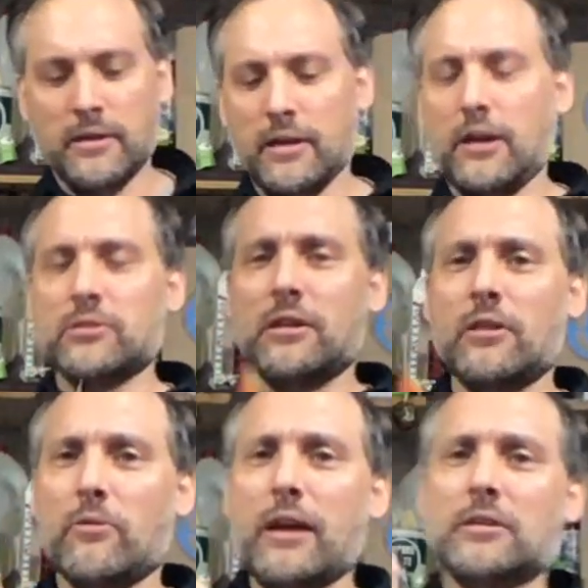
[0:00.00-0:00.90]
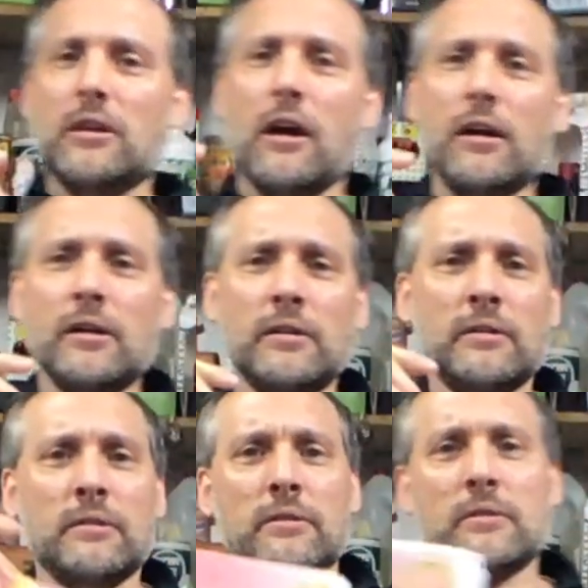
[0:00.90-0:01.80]
Here's another race car.
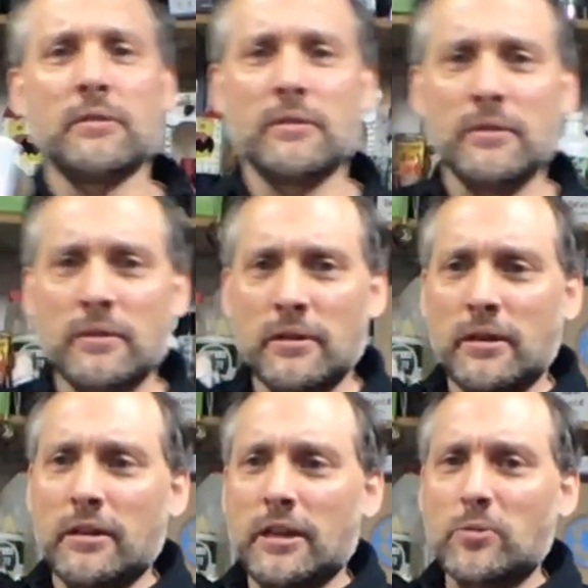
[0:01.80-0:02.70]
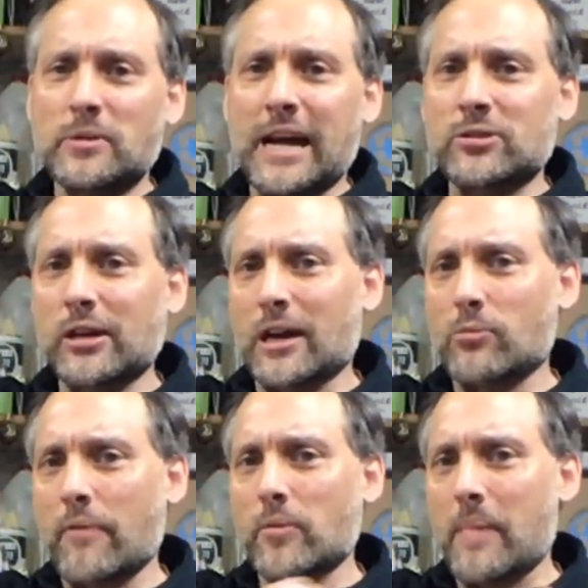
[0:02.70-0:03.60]
This one's actually got a
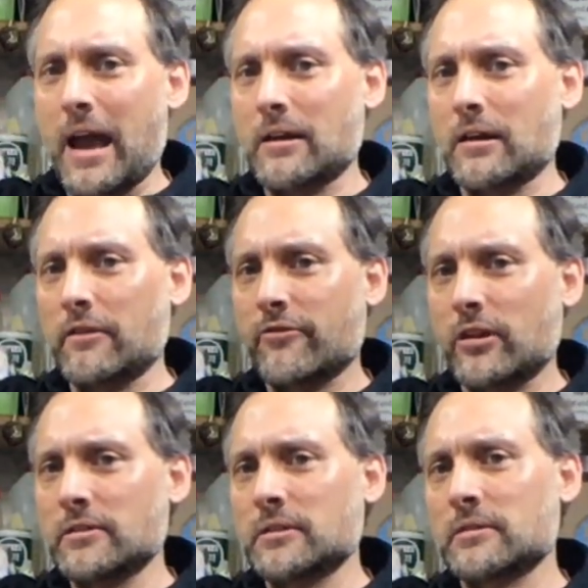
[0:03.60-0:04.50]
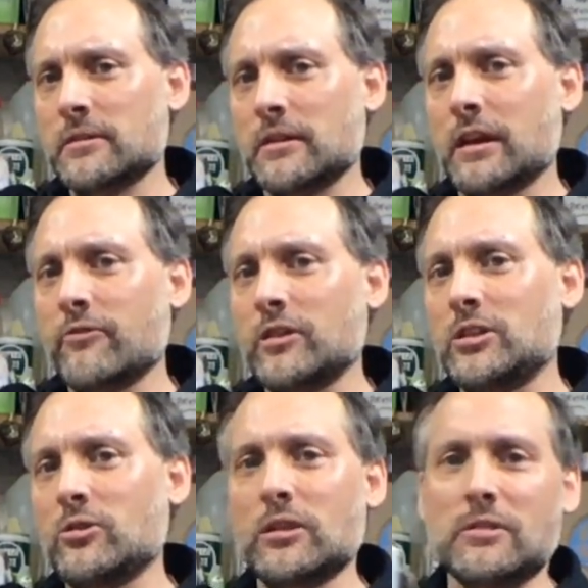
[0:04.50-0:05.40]
rubber band on the front. And if we
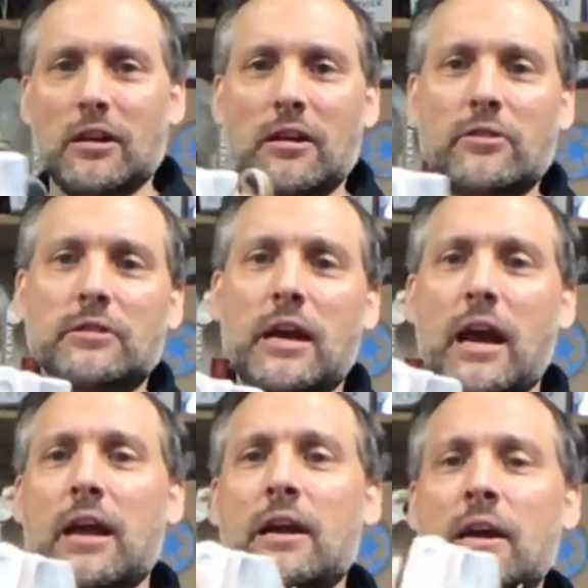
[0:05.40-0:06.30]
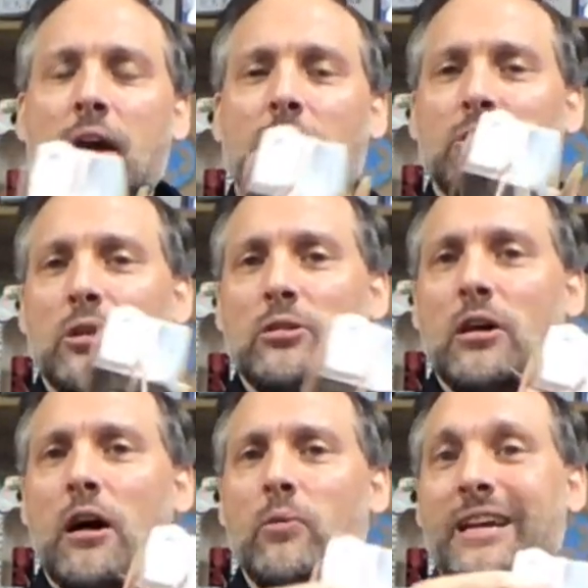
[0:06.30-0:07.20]
do this on another day, I'll show you
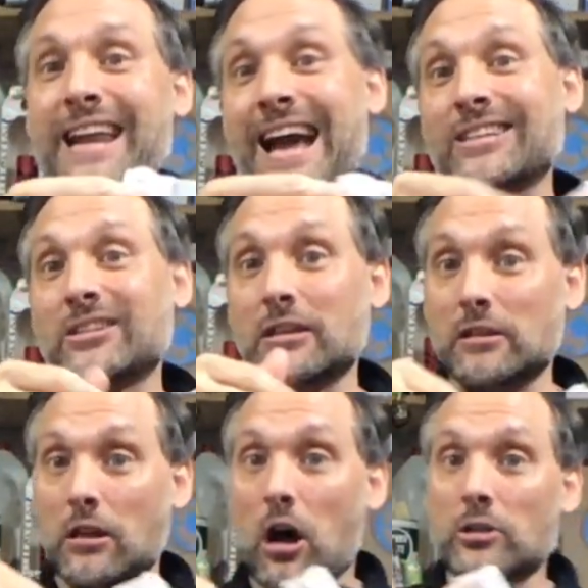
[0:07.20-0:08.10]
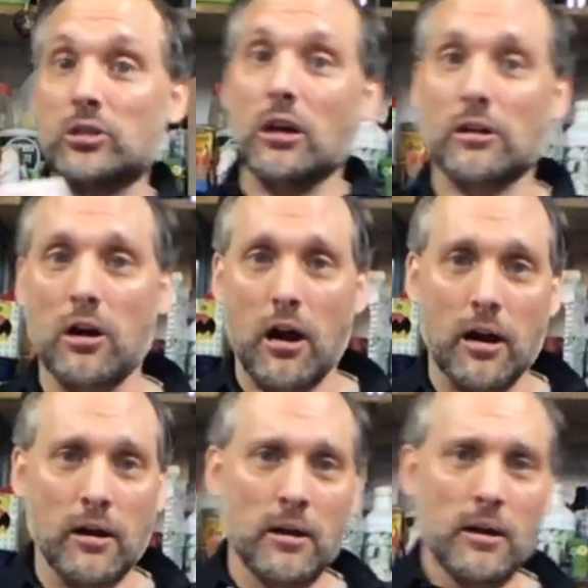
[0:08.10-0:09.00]
how we can actually launch our car.
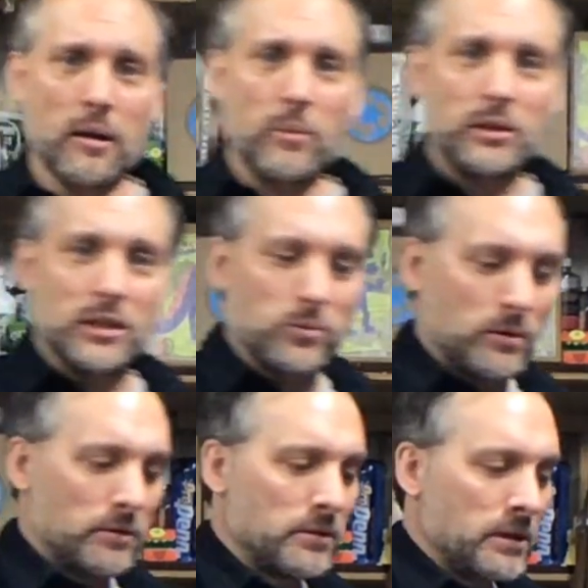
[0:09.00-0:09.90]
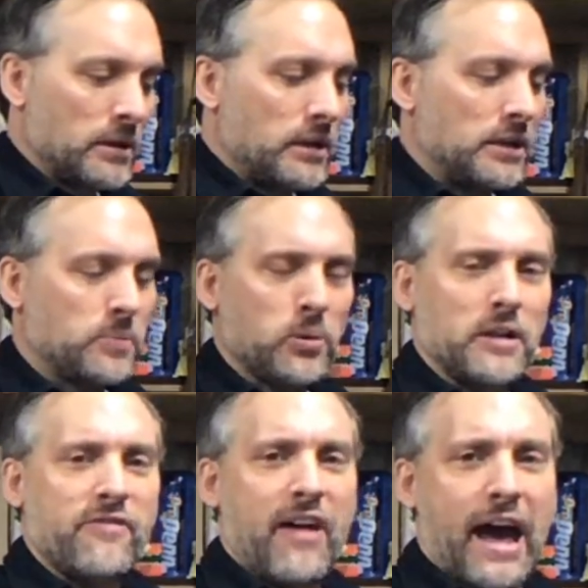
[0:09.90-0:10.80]
But this one is pretty
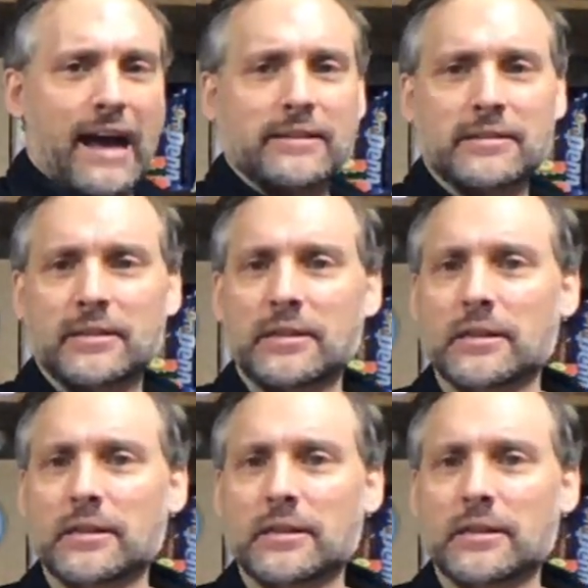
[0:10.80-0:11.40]
fast.